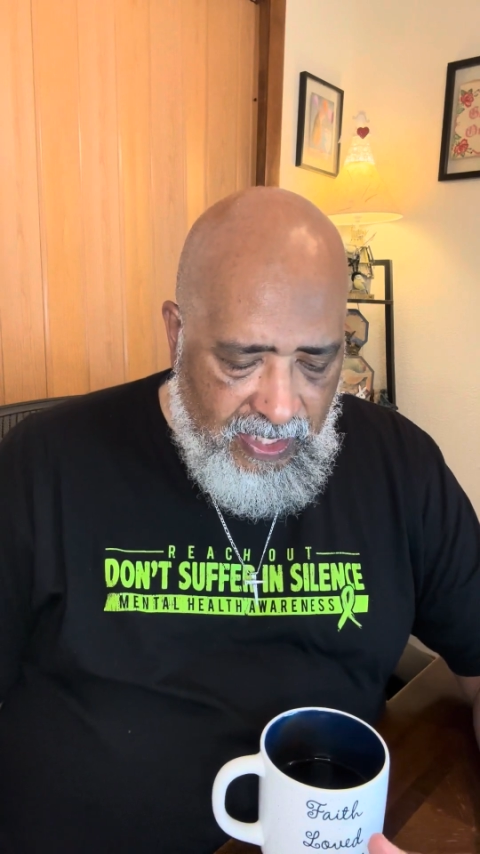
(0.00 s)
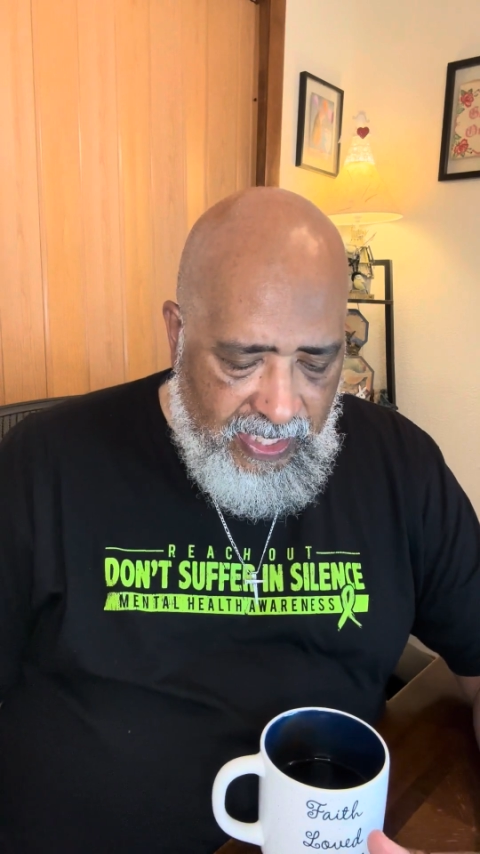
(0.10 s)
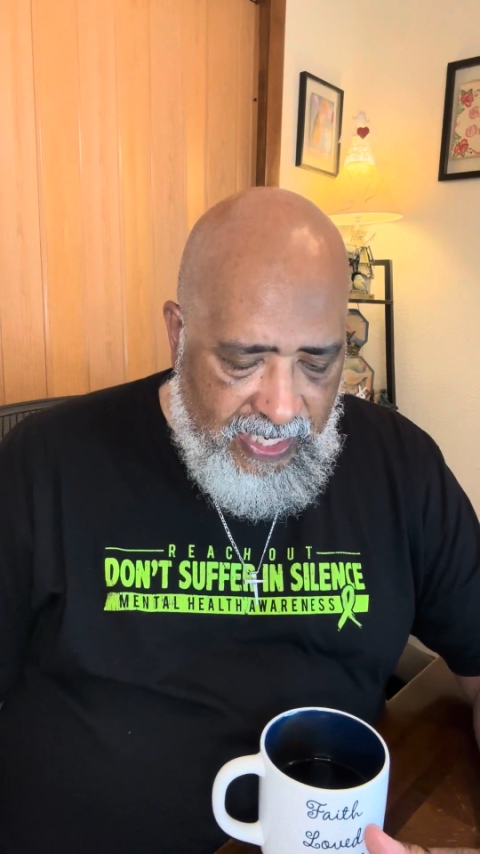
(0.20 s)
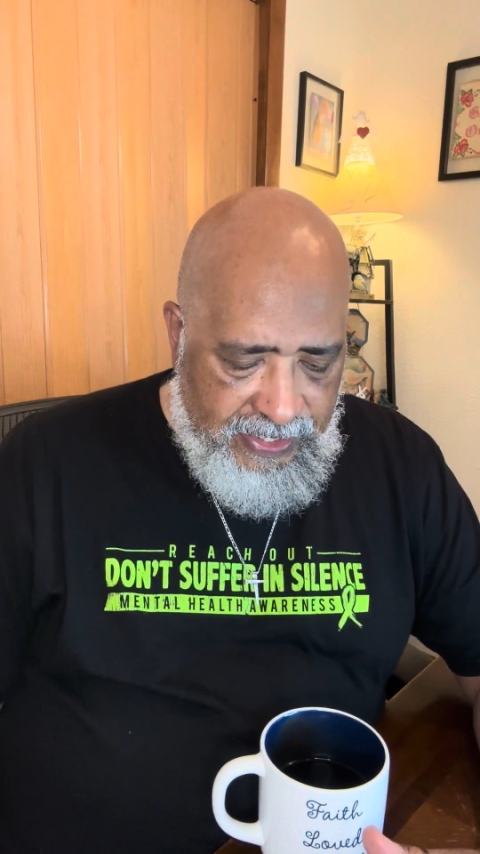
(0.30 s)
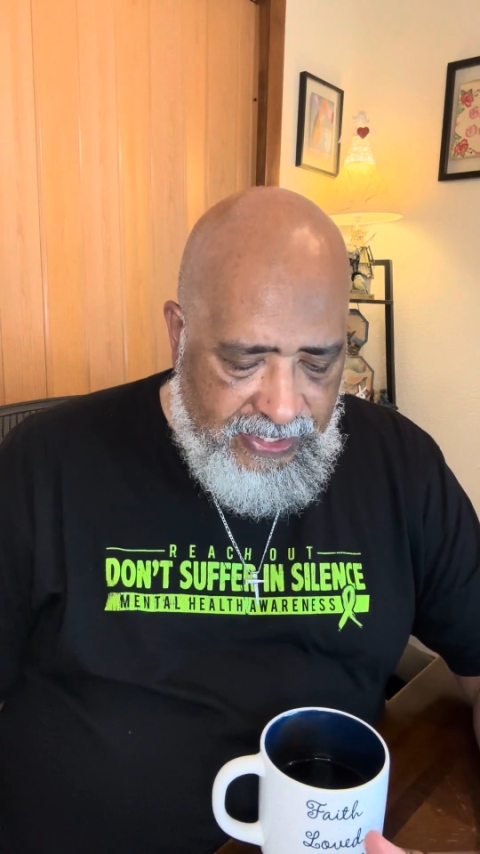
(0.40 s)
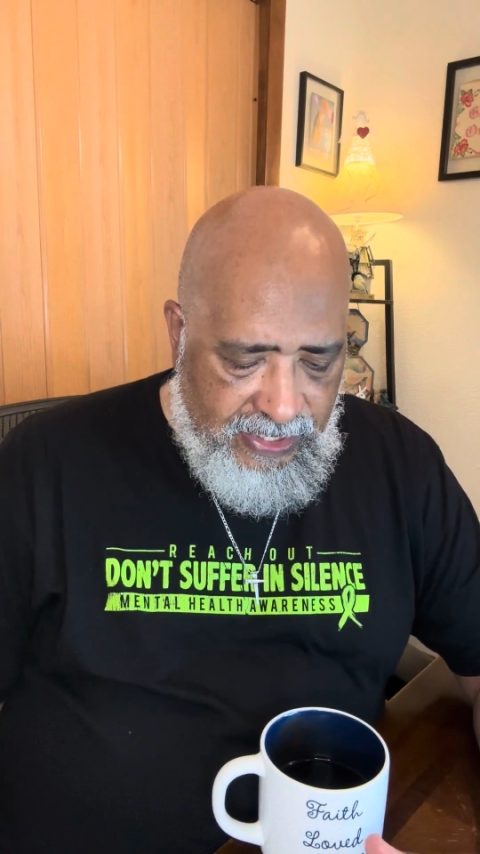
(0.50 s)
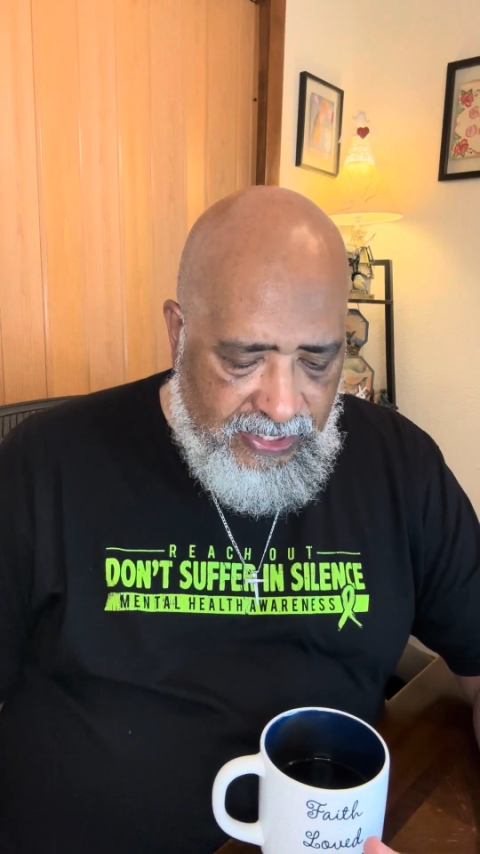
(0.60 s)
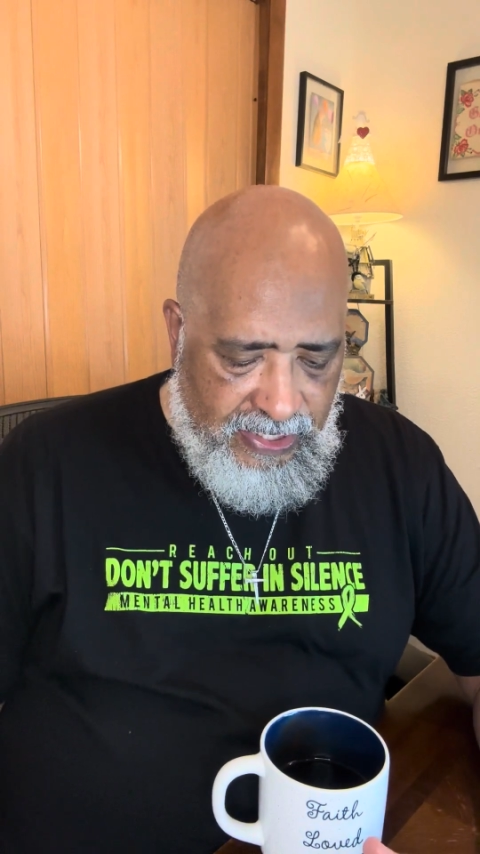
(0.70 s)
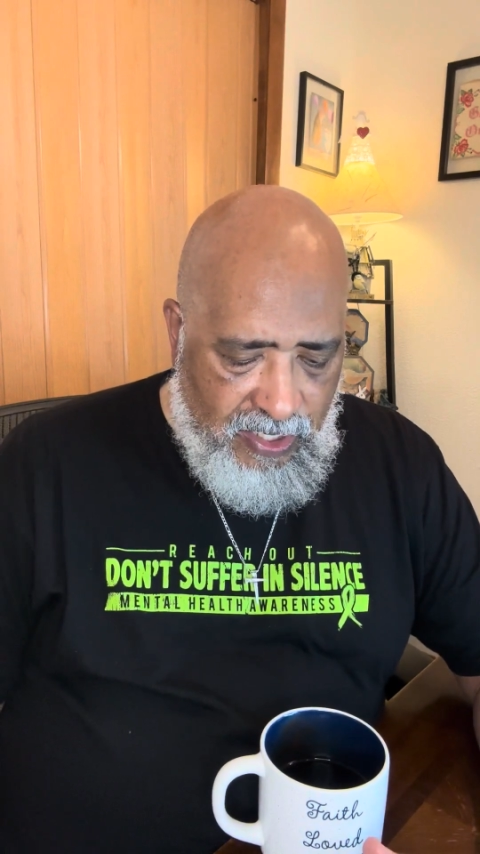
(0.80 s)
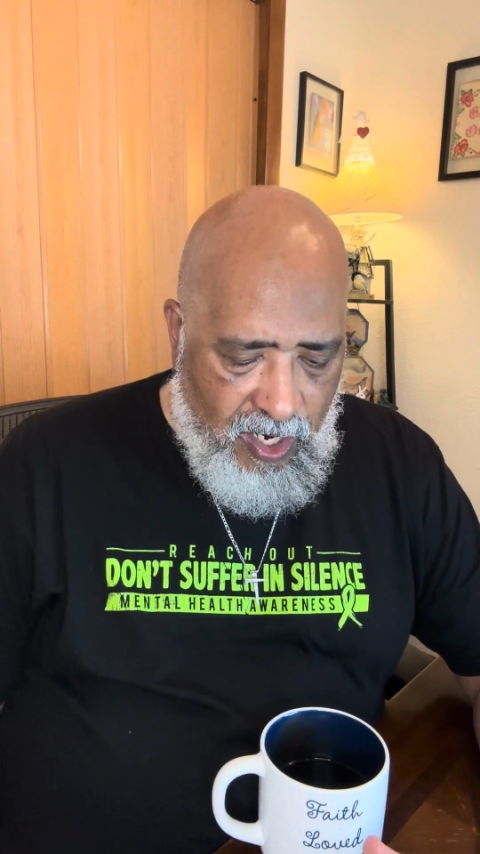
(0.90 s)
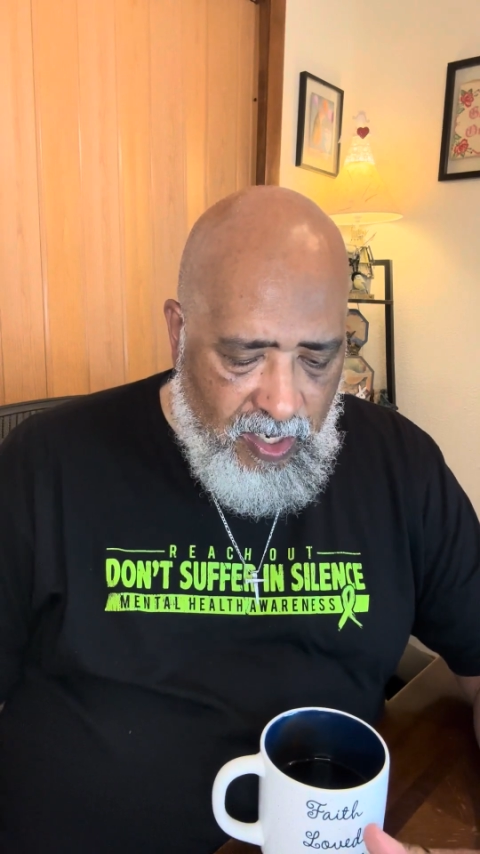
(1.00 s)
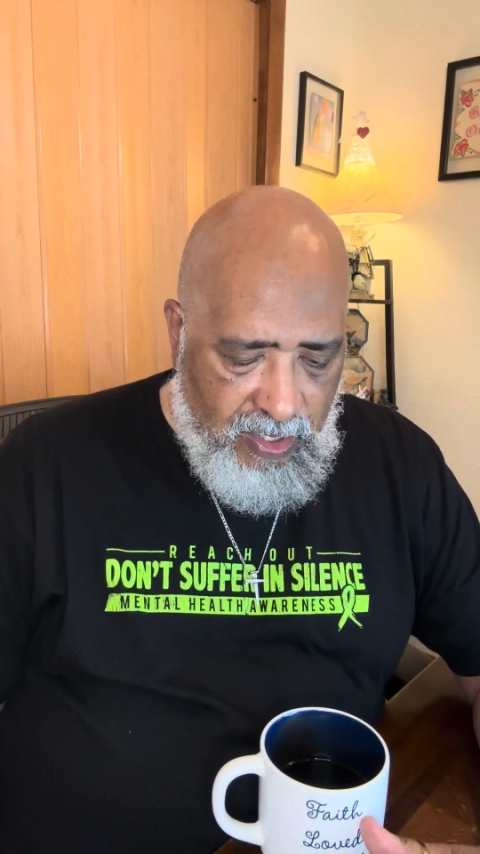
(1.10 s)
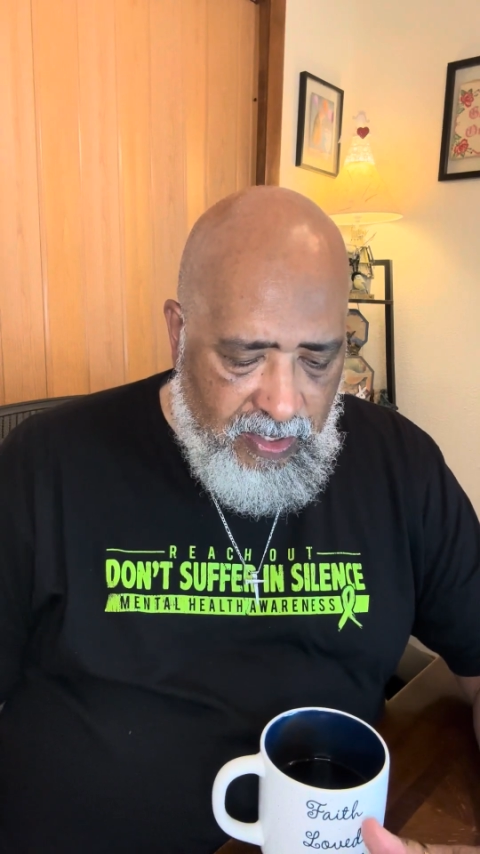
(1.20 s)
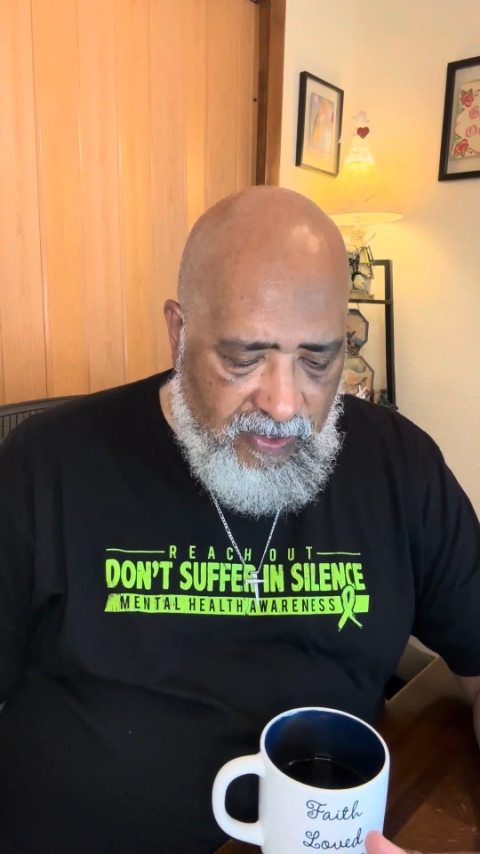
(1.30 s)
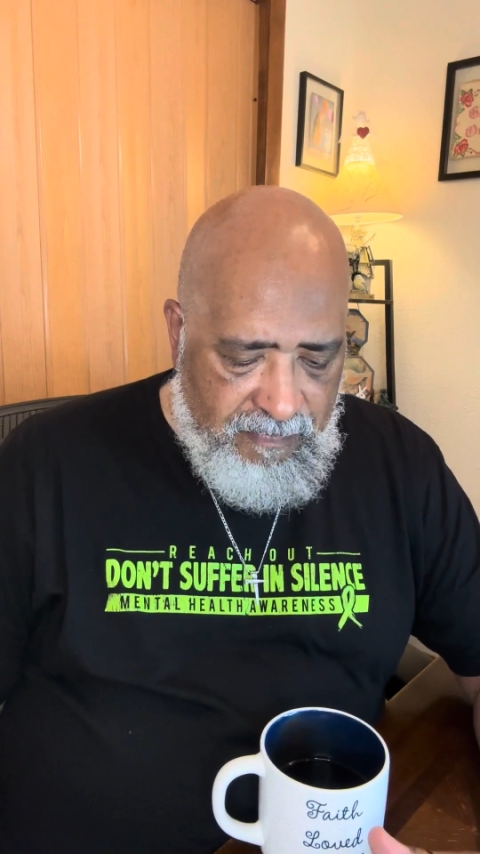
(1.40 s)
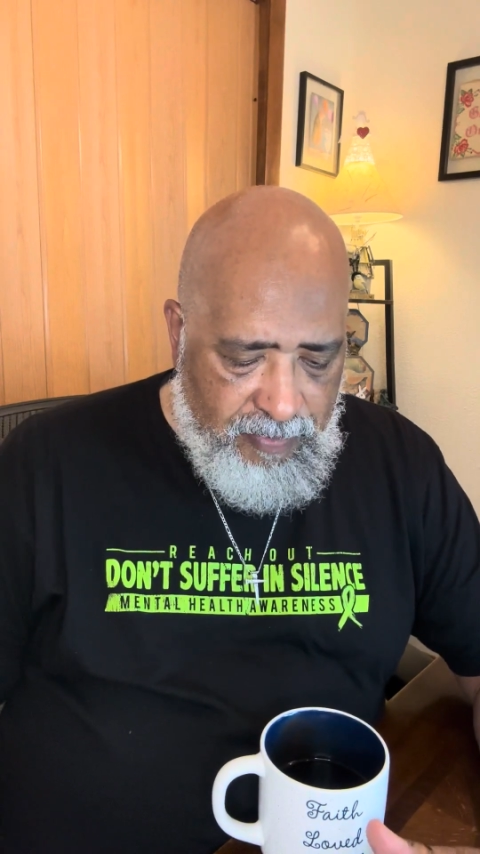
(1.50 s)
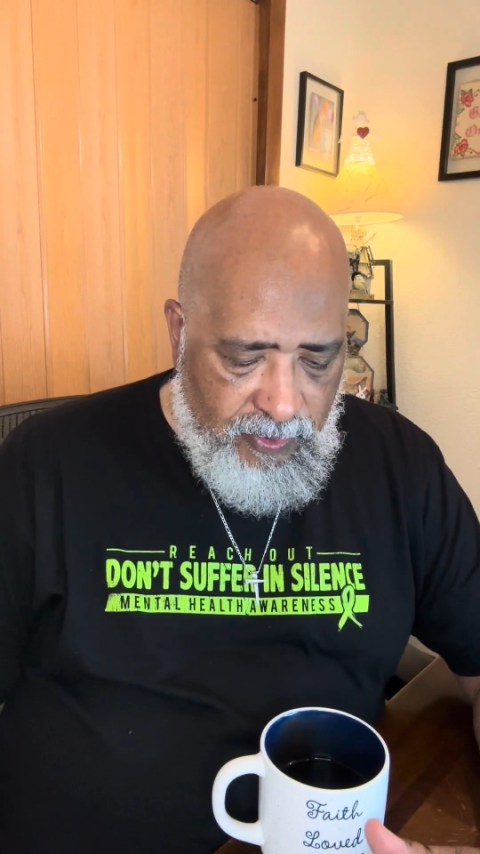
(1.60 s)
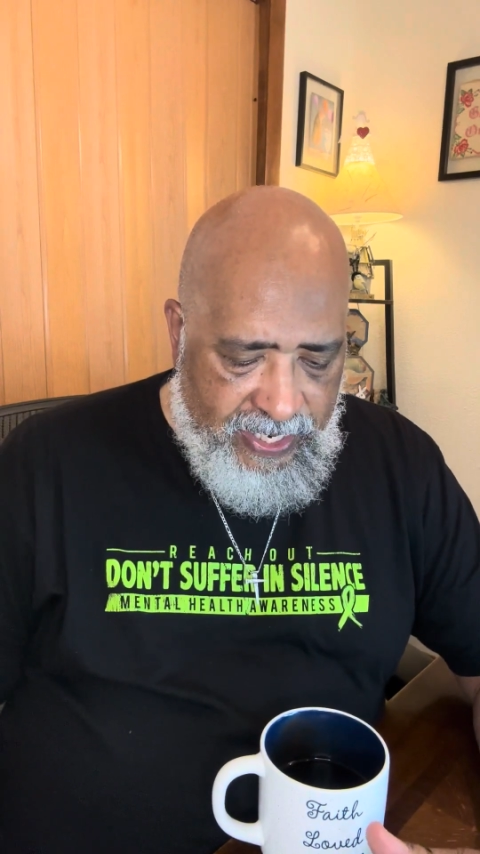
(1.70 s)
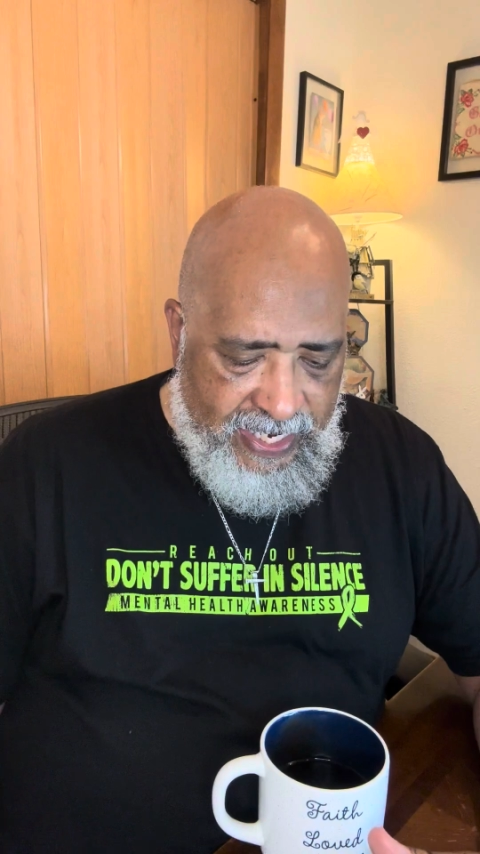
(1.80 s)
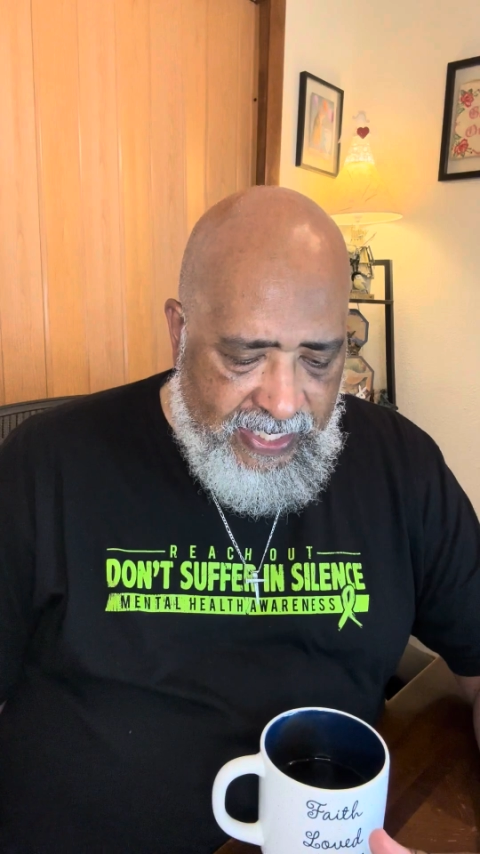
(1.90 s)
And this is a song of
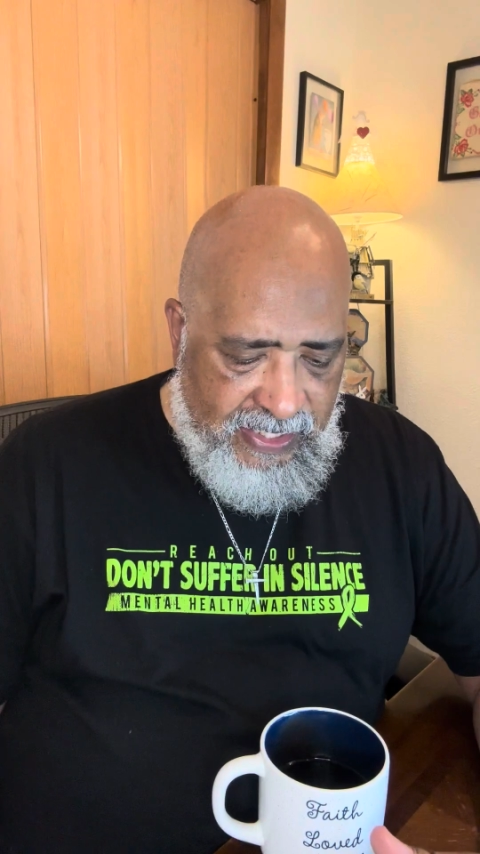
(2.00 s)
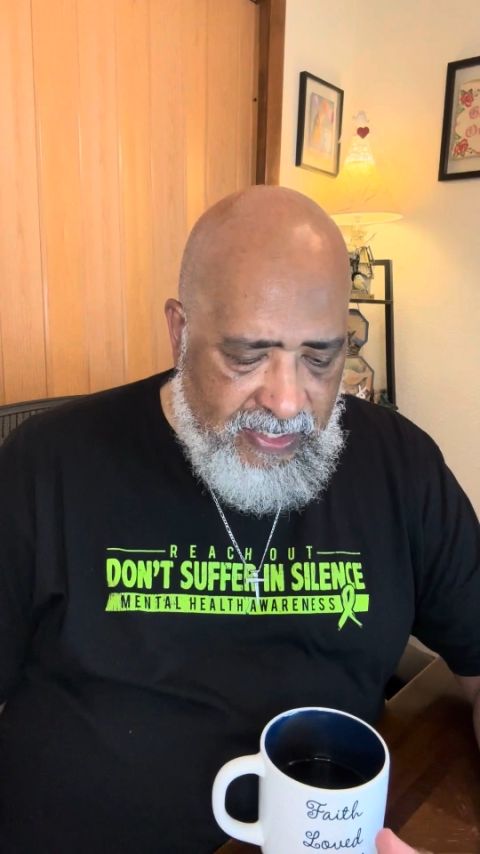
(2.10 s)
praise.